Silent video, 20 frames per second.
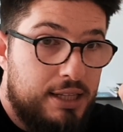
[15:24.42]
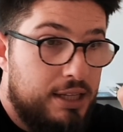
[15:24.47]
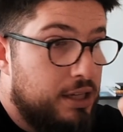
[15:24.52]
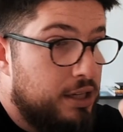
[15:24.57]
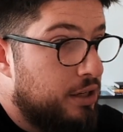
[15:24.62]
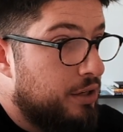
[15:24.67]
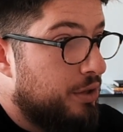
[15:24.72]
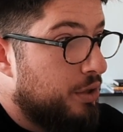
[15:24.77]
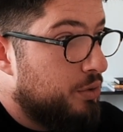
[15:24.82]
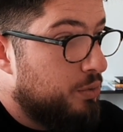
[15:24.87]

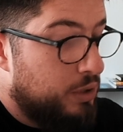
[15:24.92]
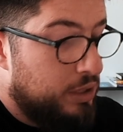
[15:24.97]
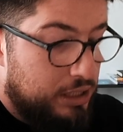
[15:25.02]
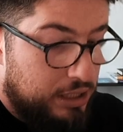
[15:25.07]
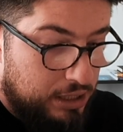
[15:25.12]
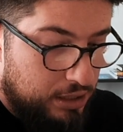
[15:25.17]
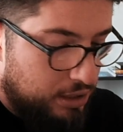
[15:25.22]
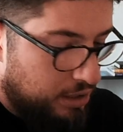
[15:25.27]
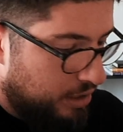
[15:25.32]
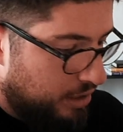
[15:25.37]
they do it
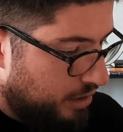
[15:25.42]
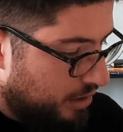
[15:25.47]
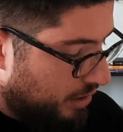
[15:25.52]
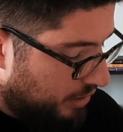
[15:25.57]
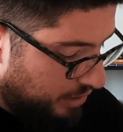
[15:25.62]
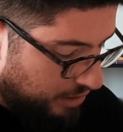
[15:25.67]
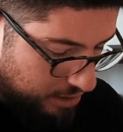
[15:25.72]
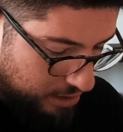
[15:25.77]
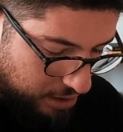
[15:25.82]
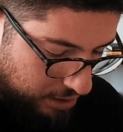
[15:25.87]
here, here,
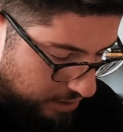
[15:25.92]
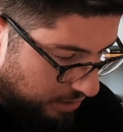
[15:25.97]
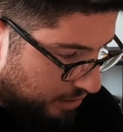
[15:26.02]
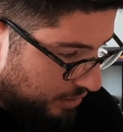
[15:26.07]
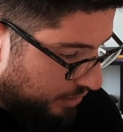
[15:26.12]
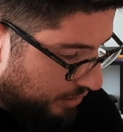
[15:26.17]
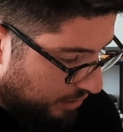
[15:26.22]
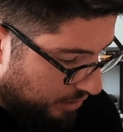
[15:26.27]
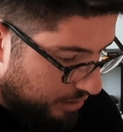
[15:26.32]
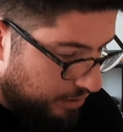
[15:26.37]
here, here,
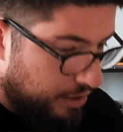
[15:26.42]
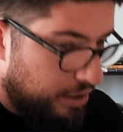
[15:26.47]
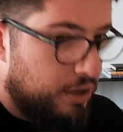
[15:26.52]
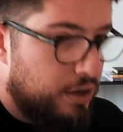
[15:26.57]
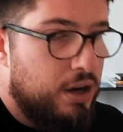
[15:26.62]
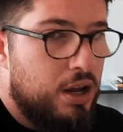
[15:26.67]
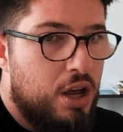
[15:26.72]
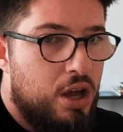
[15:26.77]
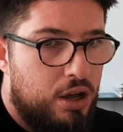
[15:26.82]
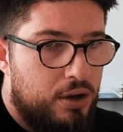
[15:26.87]
here, here.
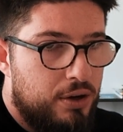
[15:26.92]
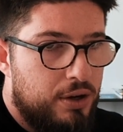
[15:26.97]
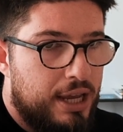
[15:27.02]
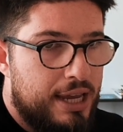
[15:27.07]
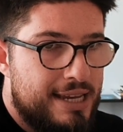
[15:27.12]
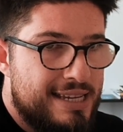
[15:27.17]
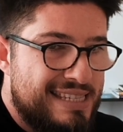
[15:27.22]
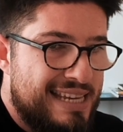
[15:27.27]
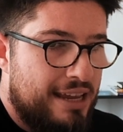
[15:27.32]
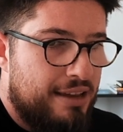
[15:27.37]
Okay,
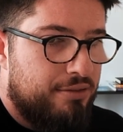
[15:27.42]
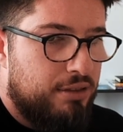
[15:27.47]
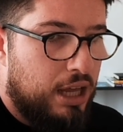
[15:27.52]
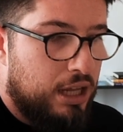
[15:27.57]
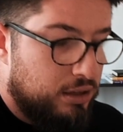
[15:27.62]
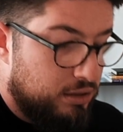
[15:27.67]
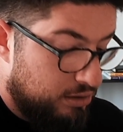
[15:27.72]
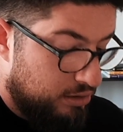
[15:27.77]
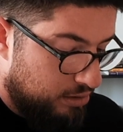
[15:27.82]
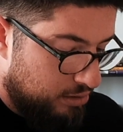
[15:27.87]
save
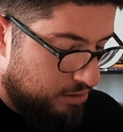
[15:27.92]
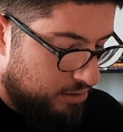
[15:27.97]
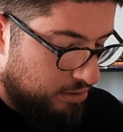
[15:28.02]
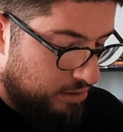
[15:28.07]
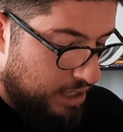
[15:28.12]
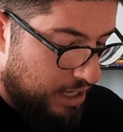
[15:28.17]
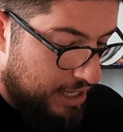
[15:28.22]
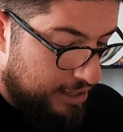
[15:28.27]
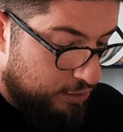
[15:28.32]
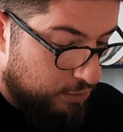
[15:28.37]
that
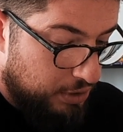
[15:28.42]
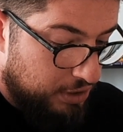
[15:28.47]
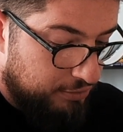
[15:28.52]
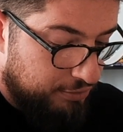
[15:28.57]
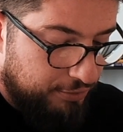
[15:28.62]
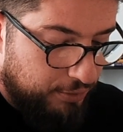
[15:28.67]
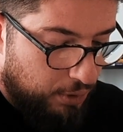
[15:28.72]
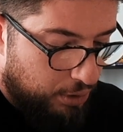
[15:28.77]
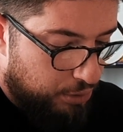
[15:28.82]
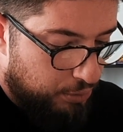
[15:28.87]
and do it
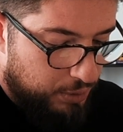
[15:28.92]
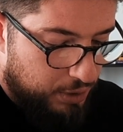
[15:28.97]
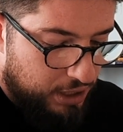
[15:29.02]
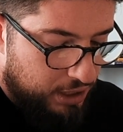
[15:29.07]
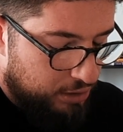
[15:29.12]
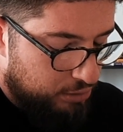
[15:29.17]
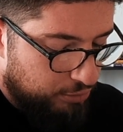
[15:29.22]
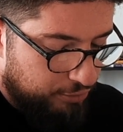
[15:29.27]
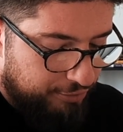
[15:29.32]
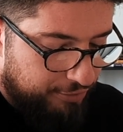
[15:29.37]
for 3
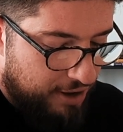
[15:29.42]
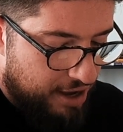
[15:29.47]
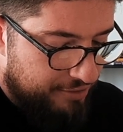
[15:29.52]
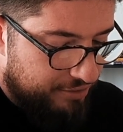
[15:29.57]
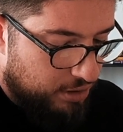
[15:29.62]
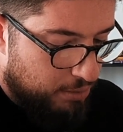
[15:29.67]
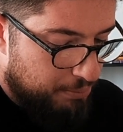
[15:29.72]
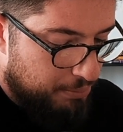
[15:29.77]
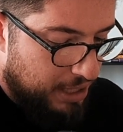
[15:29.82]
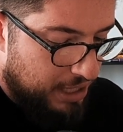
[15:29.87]
to 5
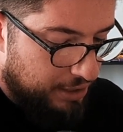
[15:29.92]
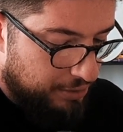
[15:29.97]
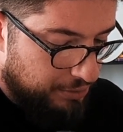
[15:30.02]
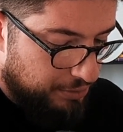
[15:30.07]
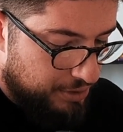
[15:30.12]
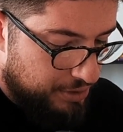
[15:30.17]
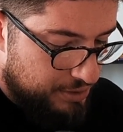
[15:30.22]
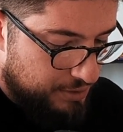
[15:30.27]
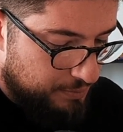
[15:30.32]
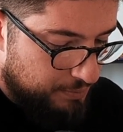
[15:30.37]

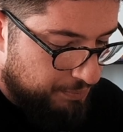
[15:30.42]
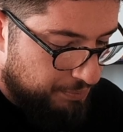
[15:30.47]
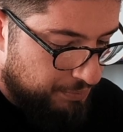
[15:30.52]
competitors.